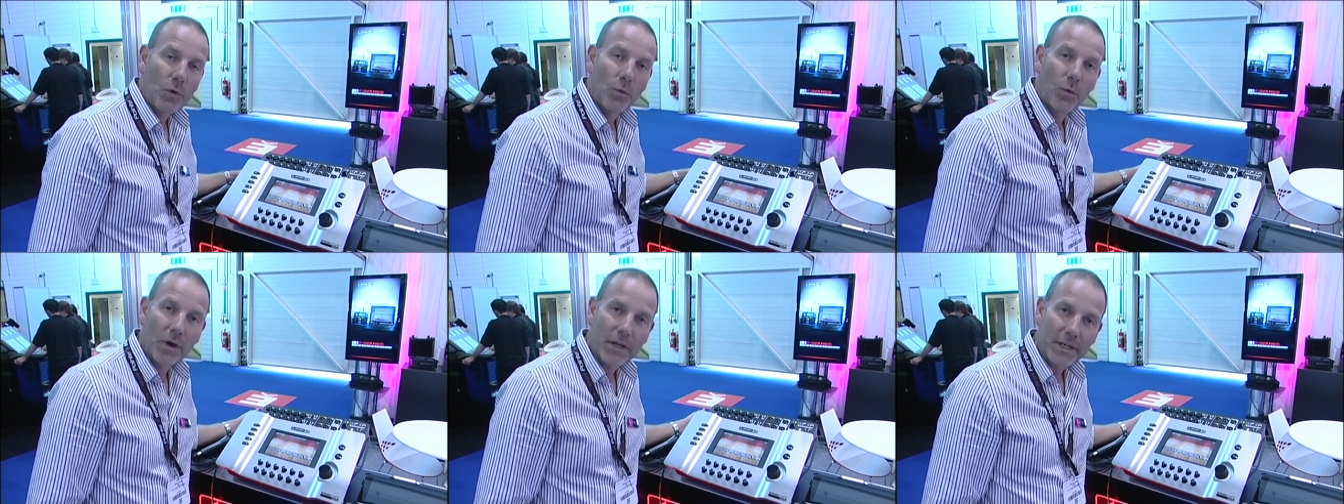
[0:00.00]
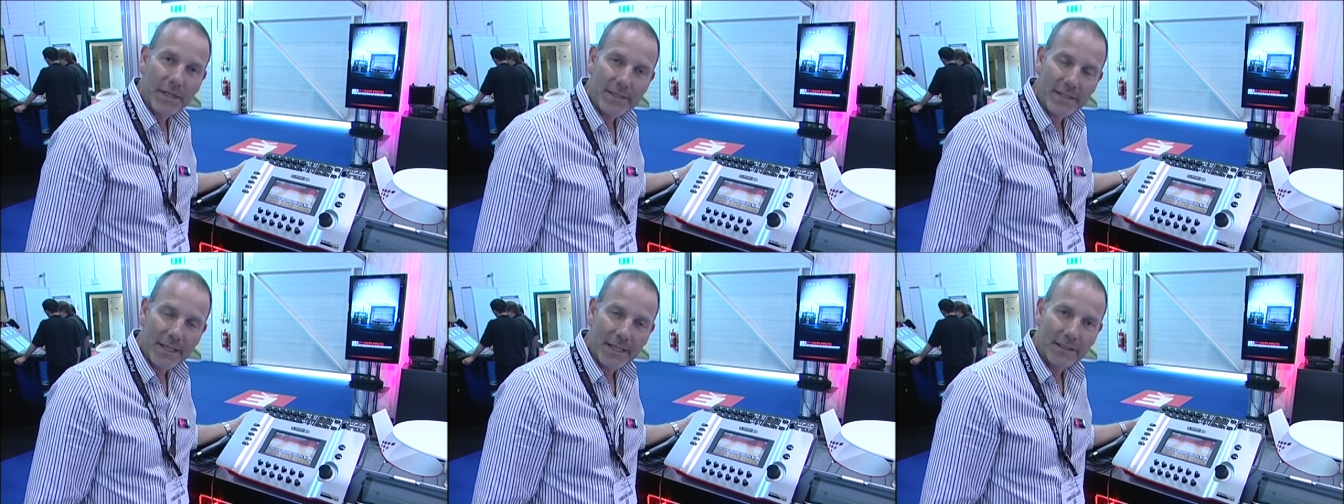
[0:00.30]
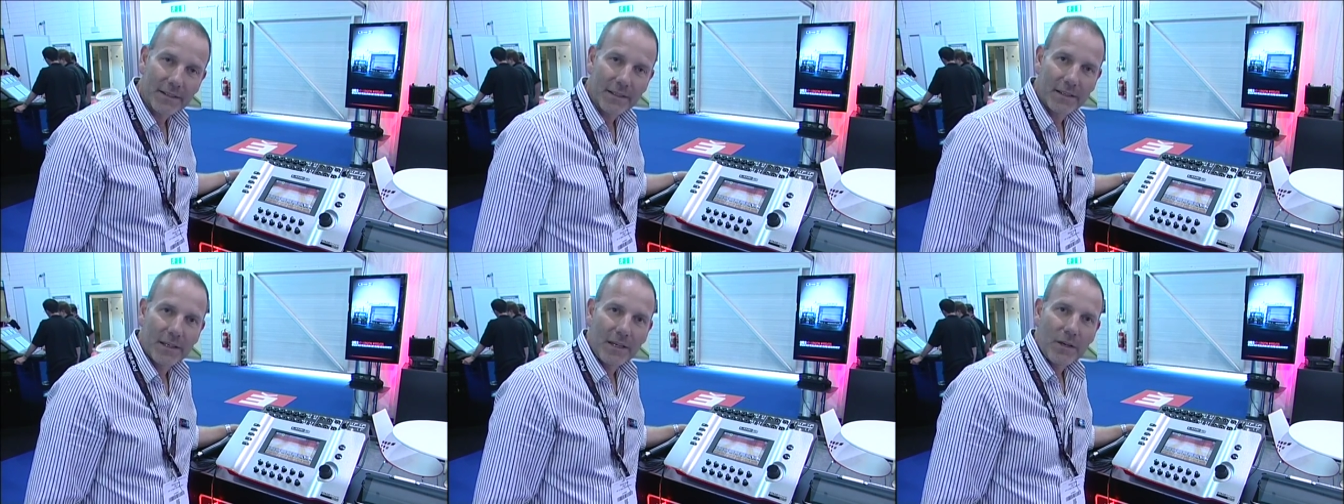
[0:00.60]
What is it?
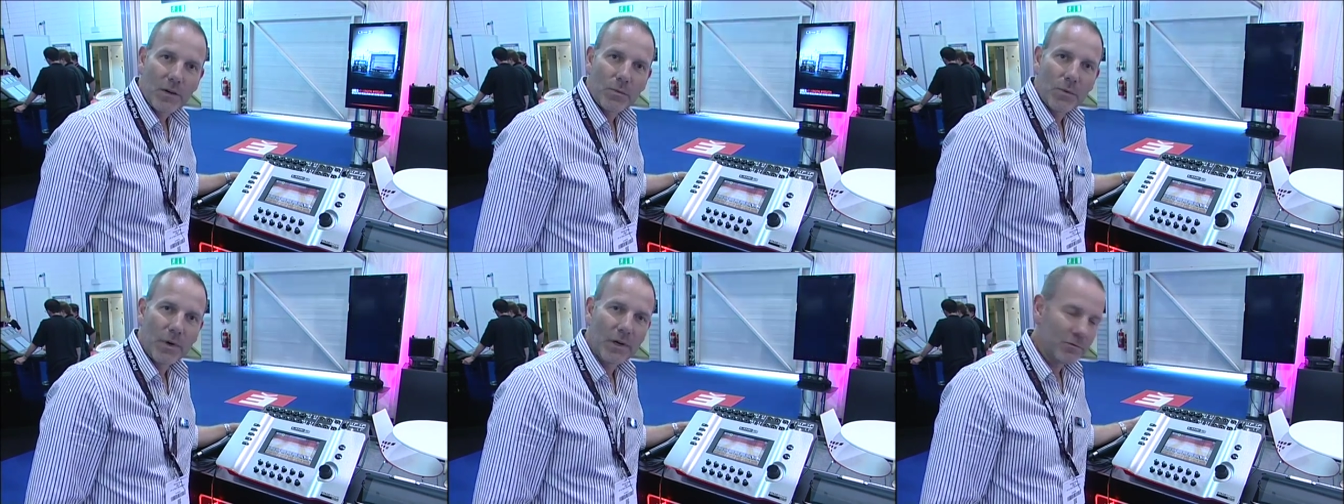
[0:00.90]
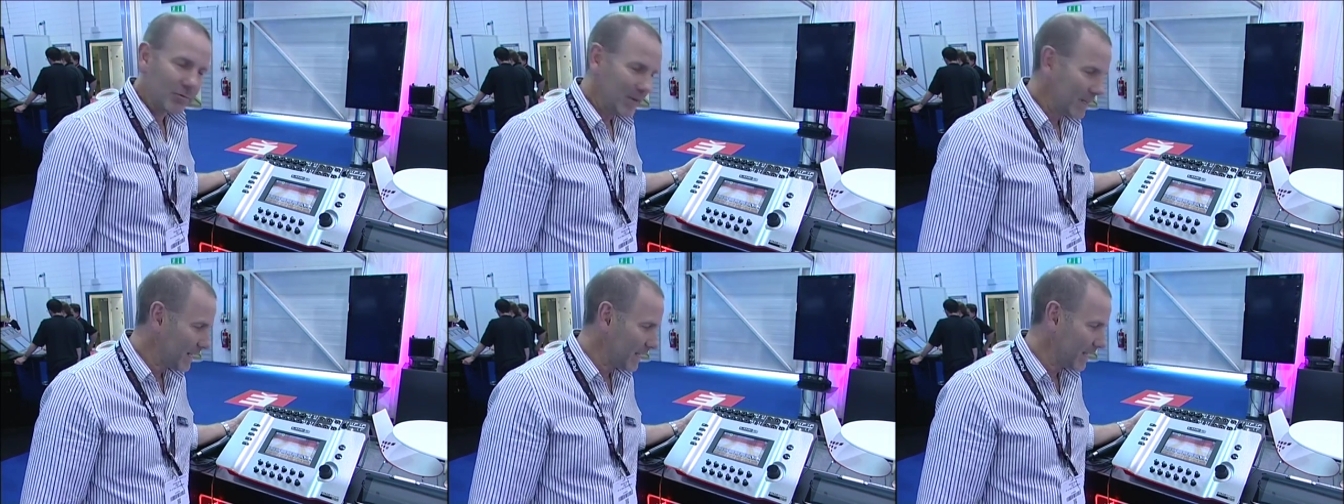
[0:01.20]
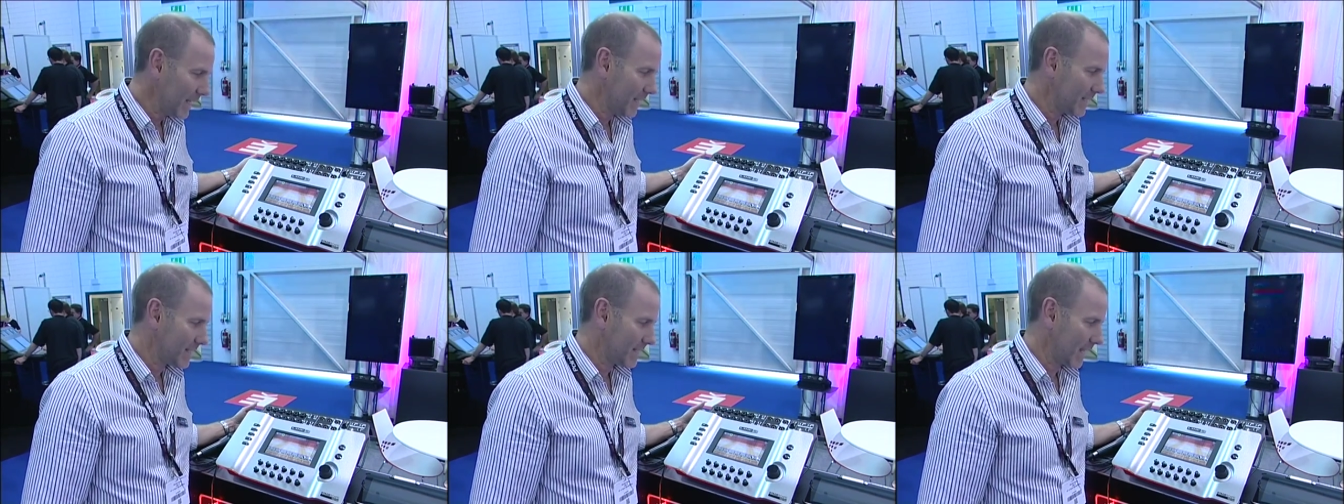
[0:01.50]
Well,
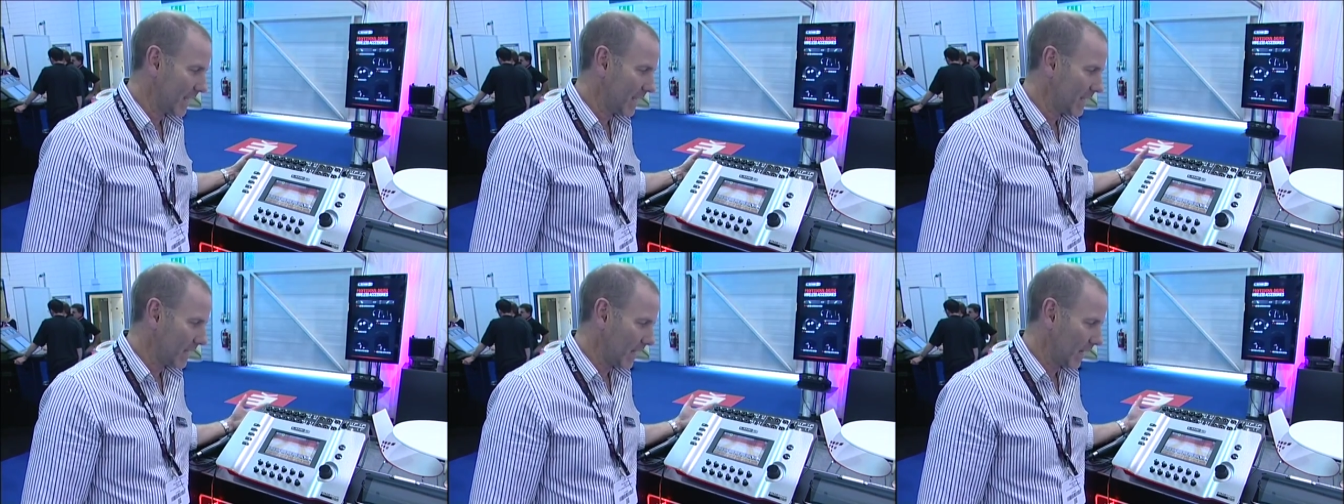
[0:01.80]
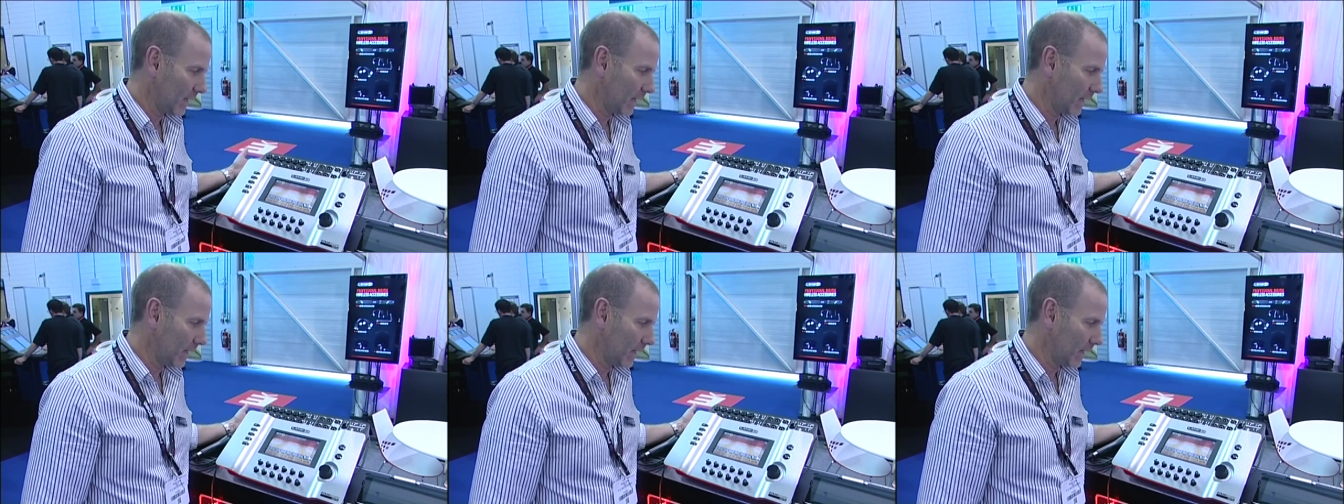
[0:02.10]
really, it's a